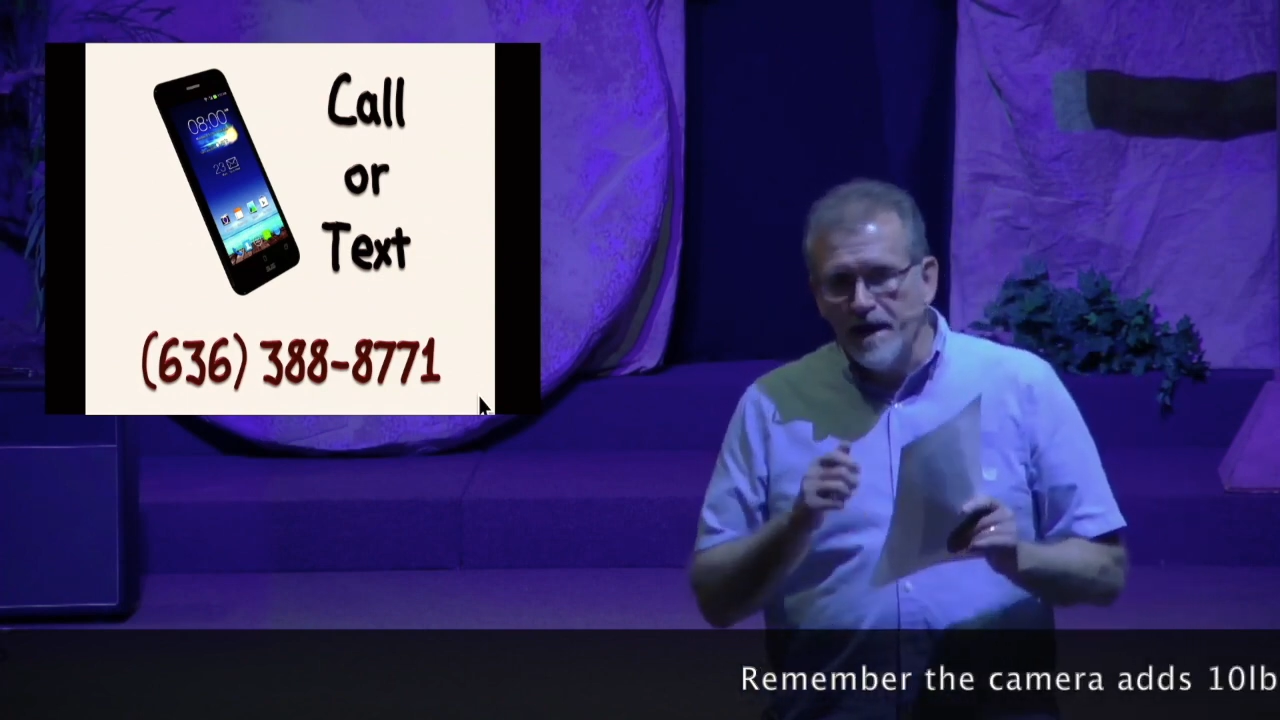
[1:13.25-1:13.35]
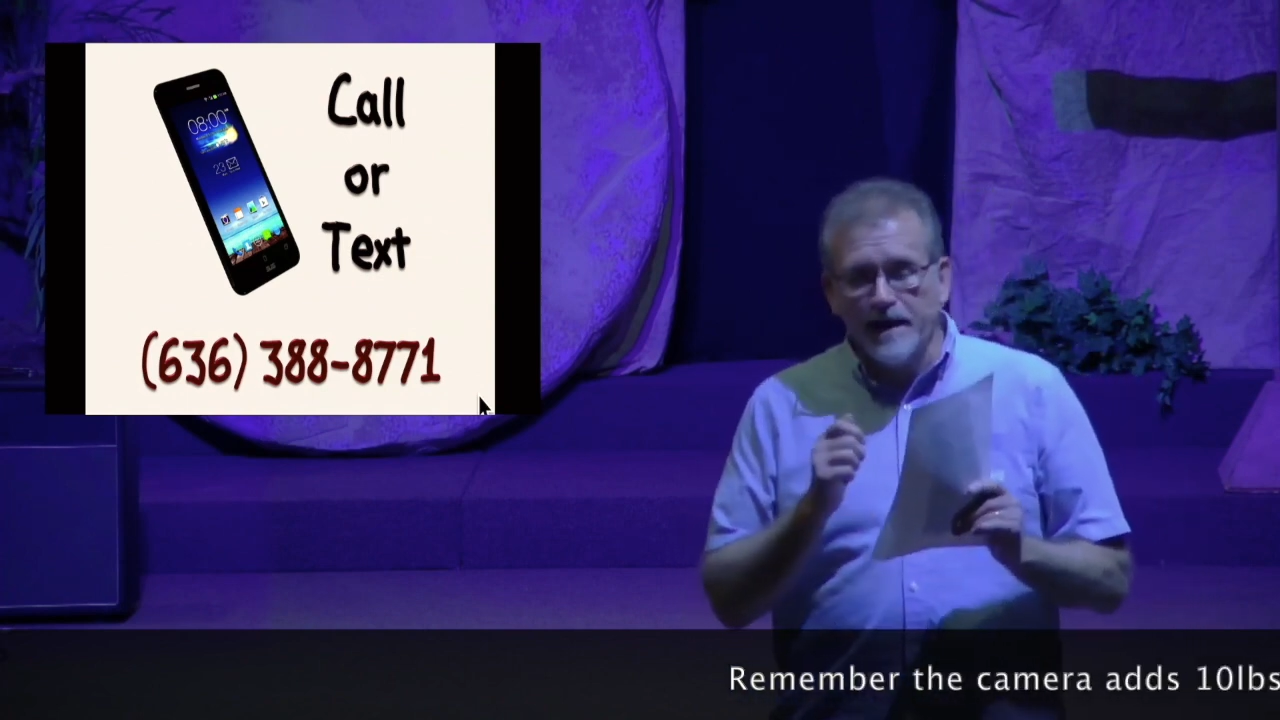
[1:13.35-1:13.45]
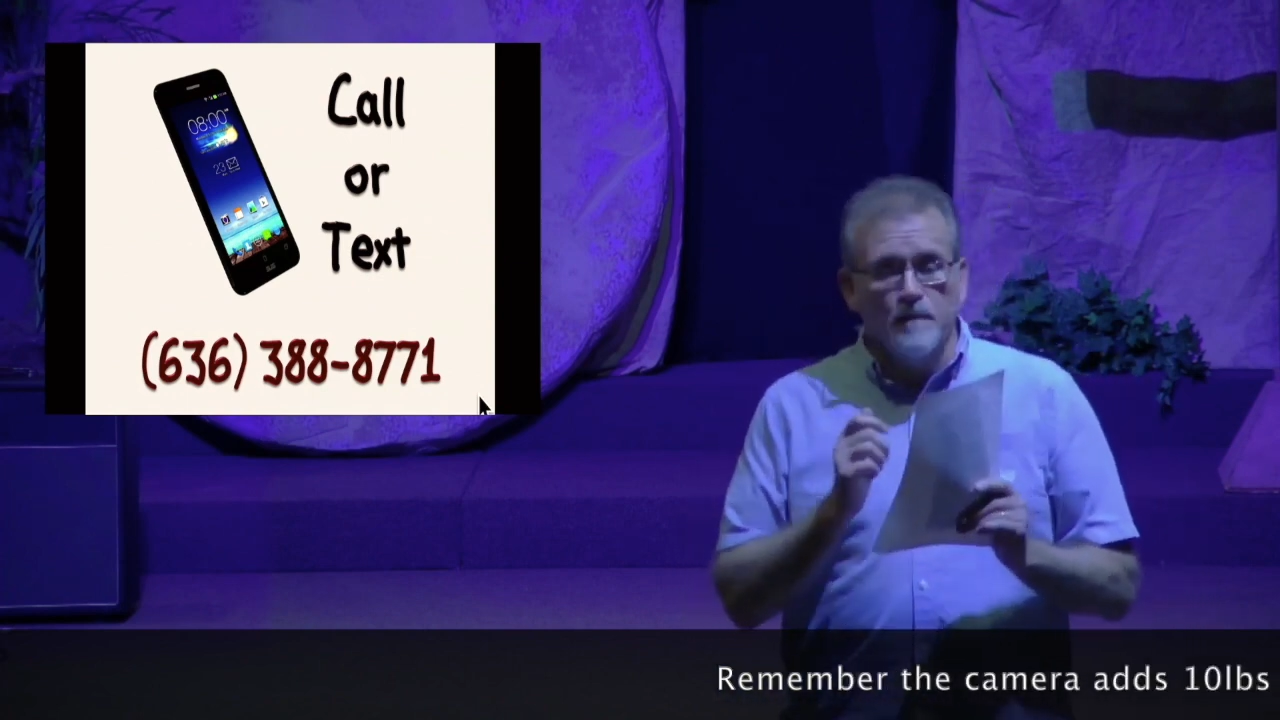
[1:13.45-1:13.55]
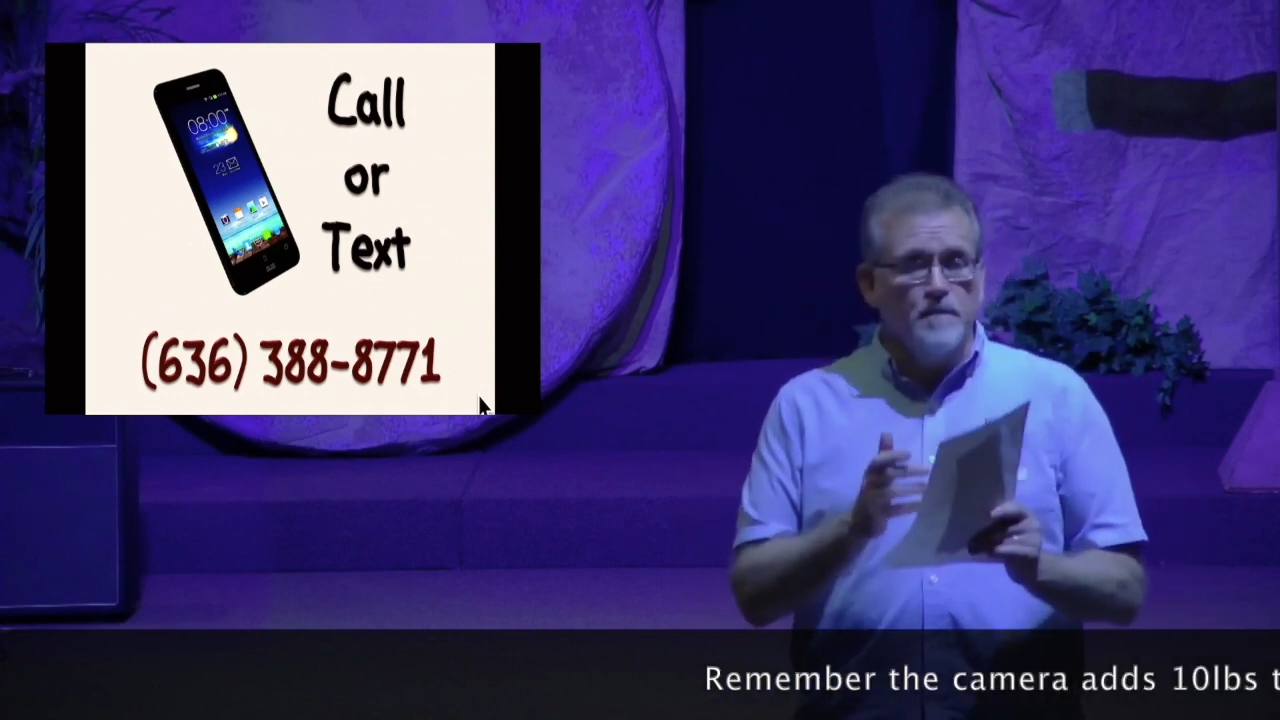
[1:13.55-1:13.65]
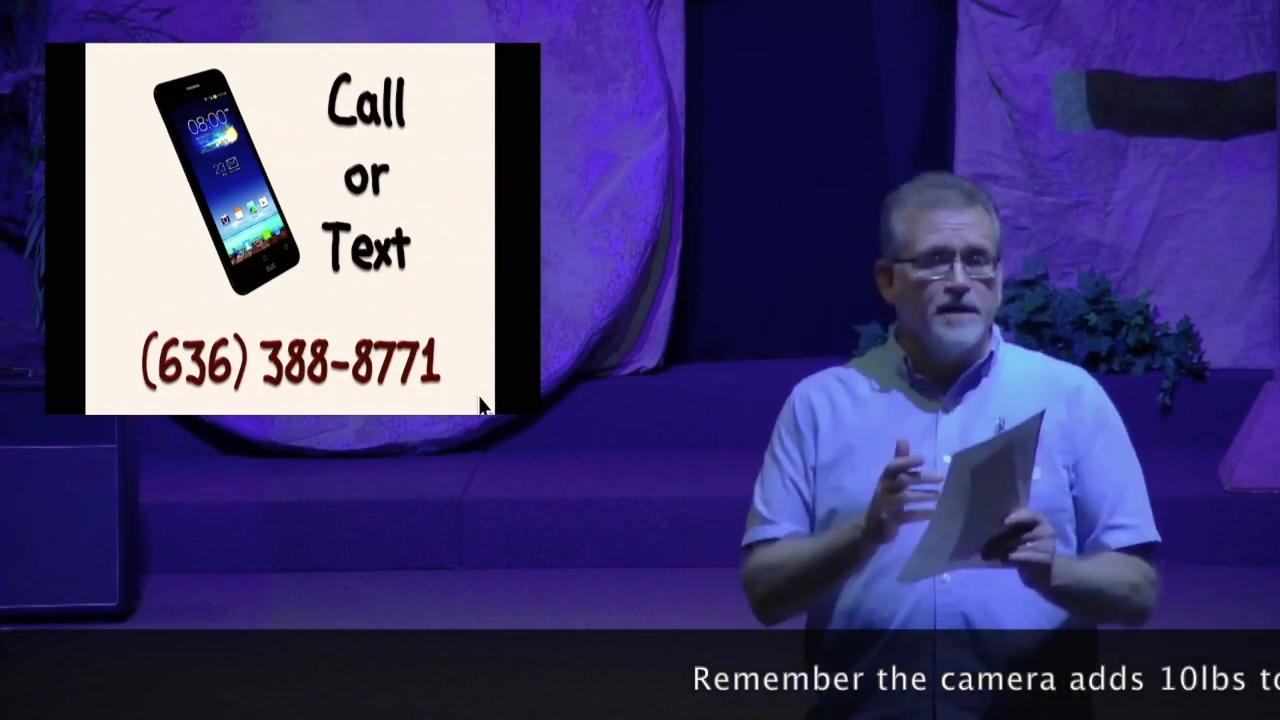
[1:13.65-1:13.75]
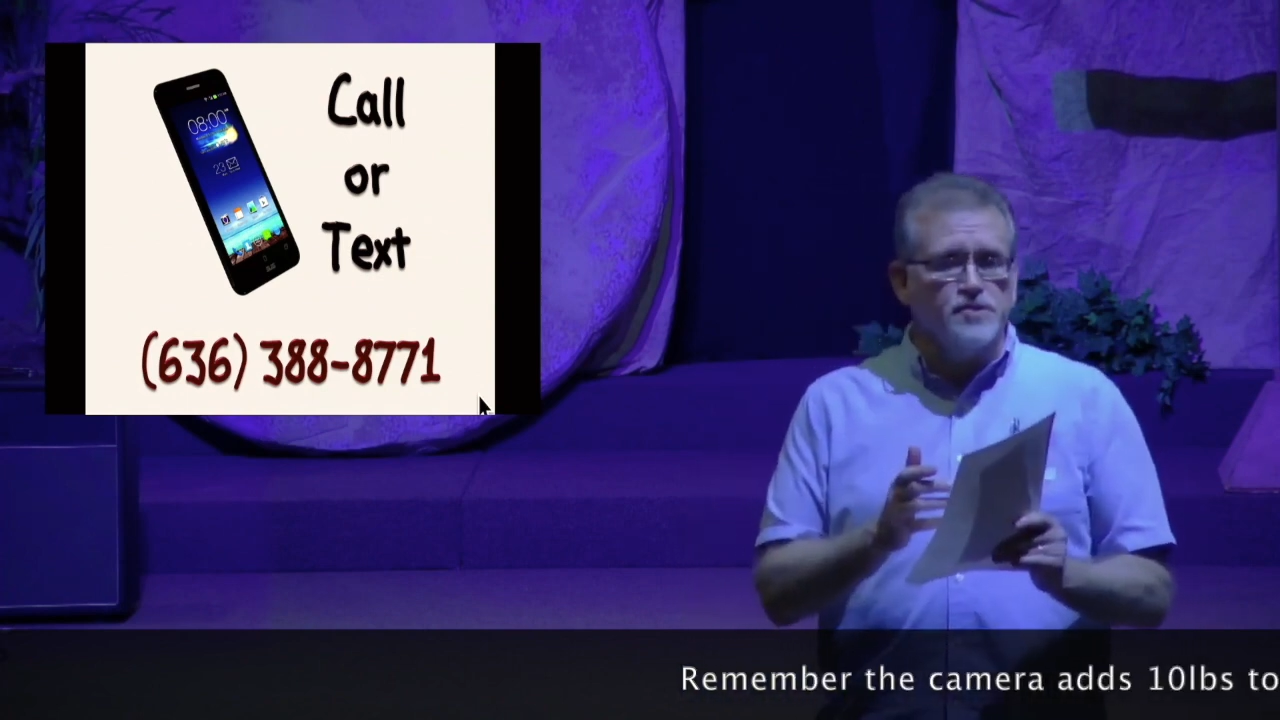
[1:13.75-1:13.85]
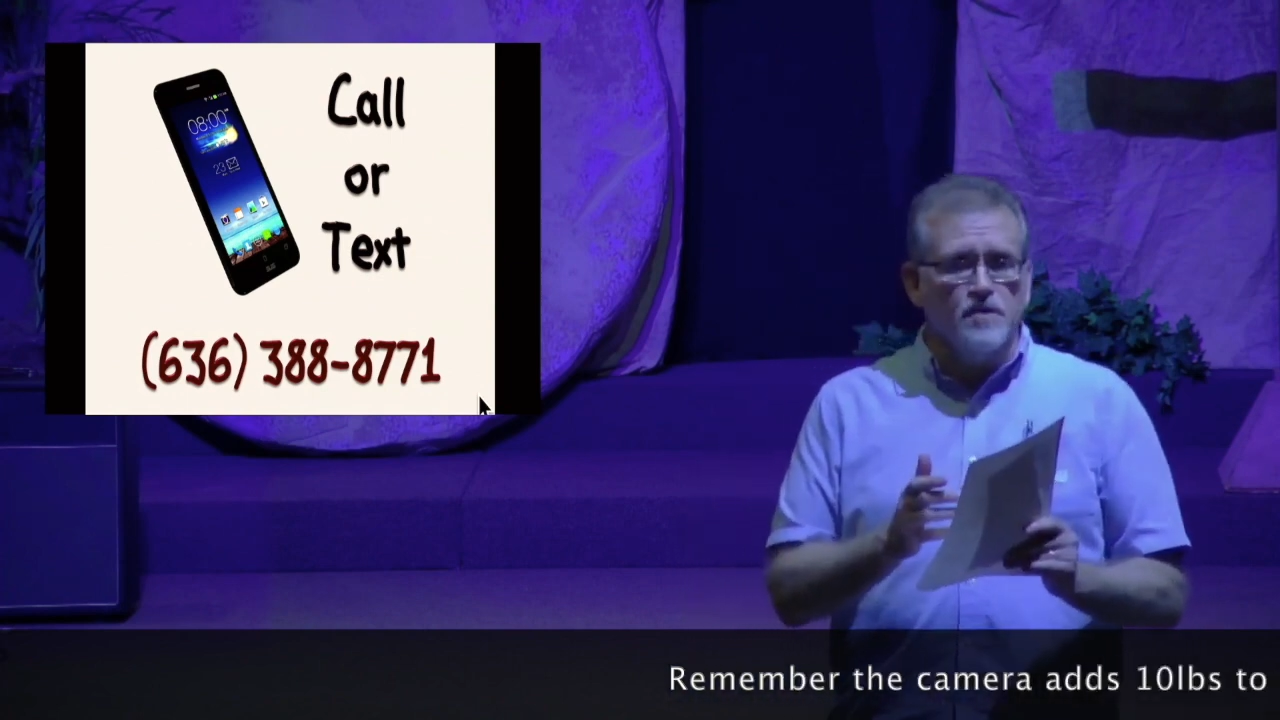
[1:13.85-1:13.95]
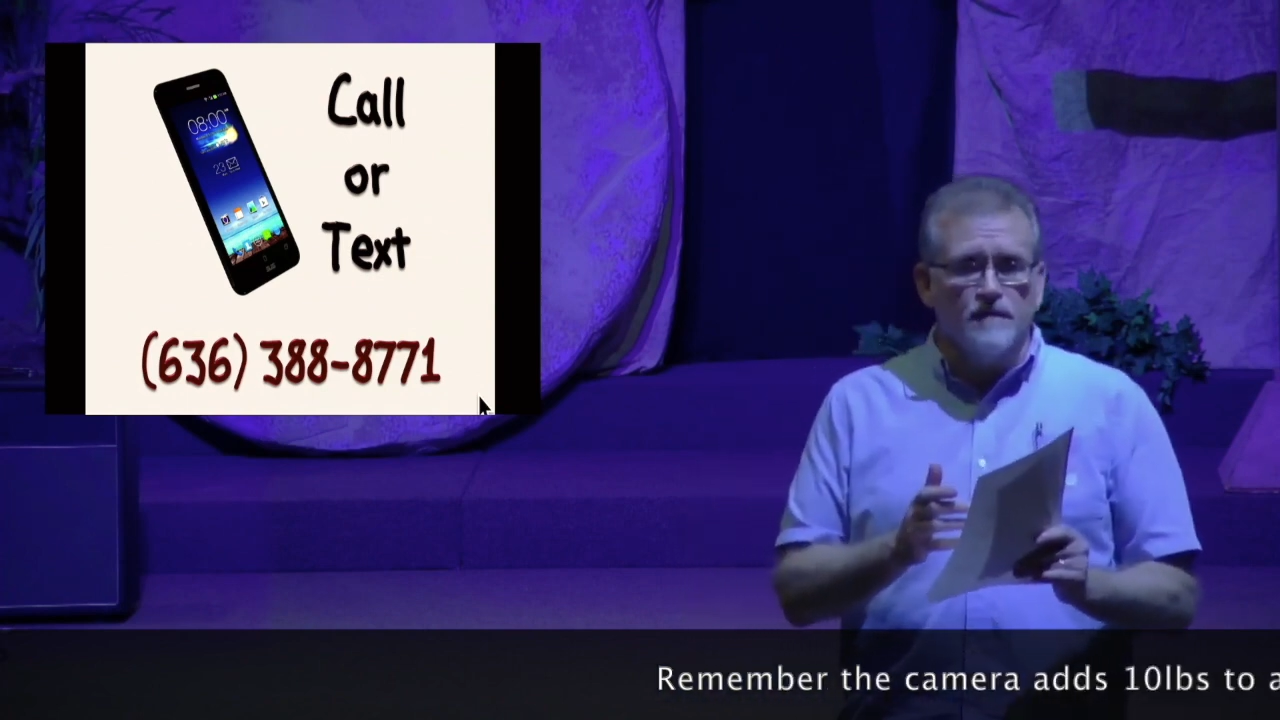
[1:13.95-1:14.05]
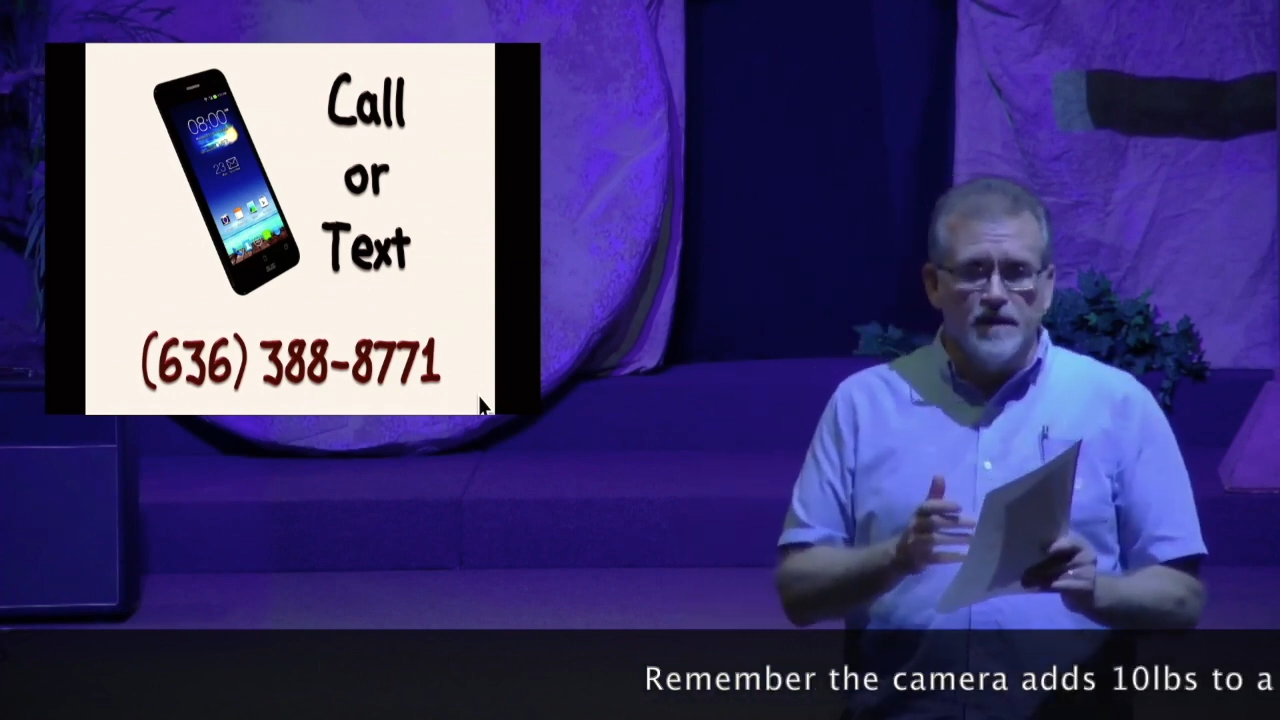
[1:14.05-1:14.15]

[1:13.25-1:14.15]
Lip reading: take a picture